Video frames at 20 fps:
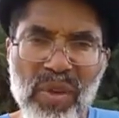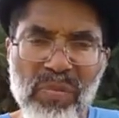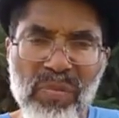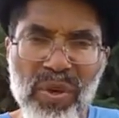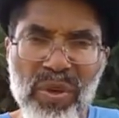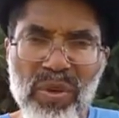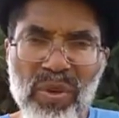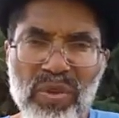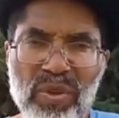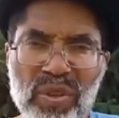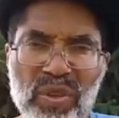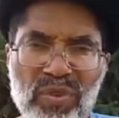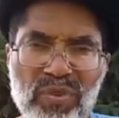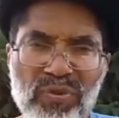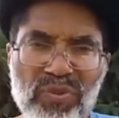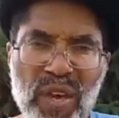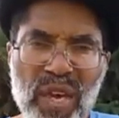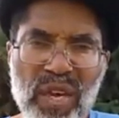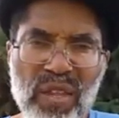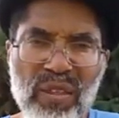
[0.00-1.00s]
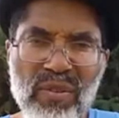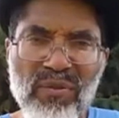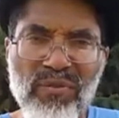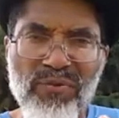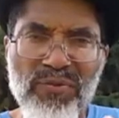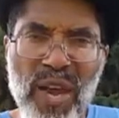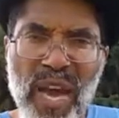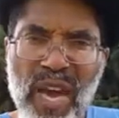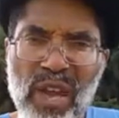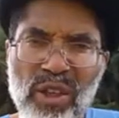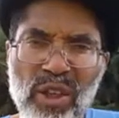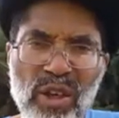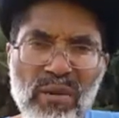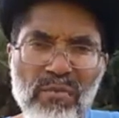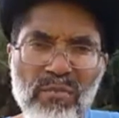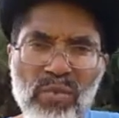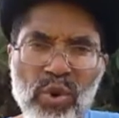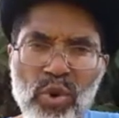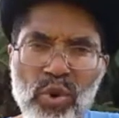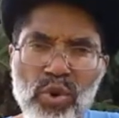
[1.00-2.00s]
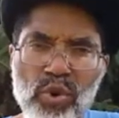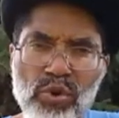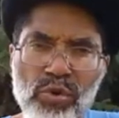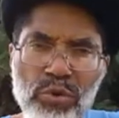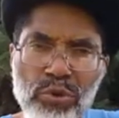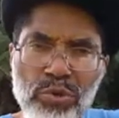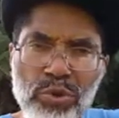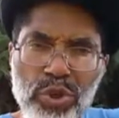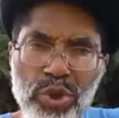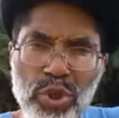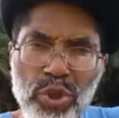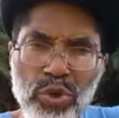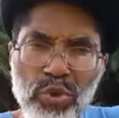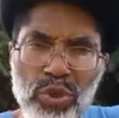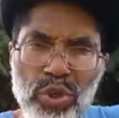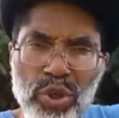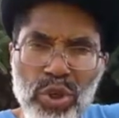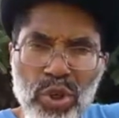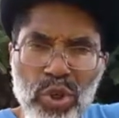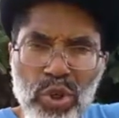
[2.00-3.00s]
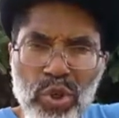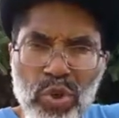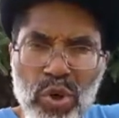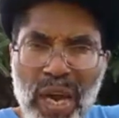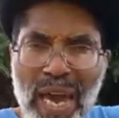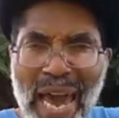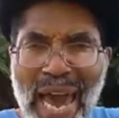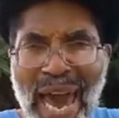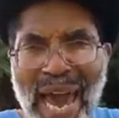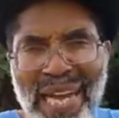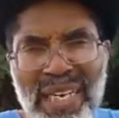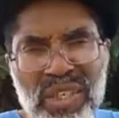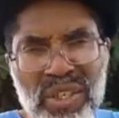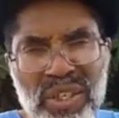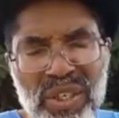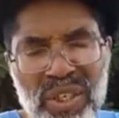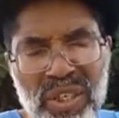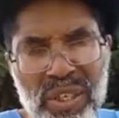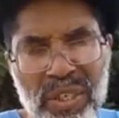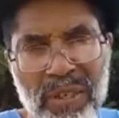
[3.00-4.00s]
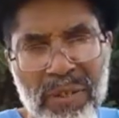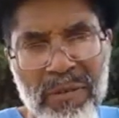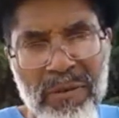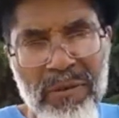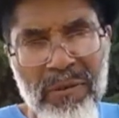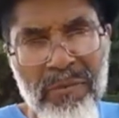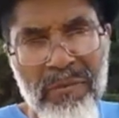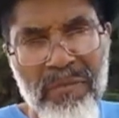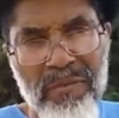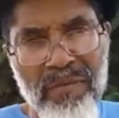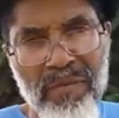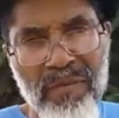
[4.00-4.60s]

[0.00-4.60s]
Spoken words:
produces faith, and faith moves you to action.